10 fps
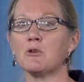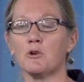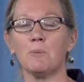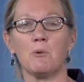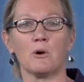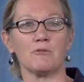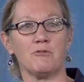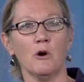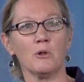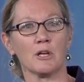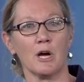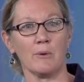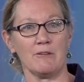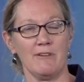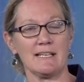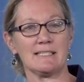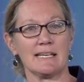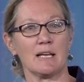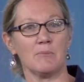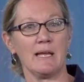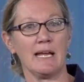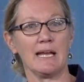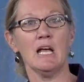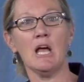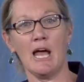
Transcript: your portfolio, investing in me,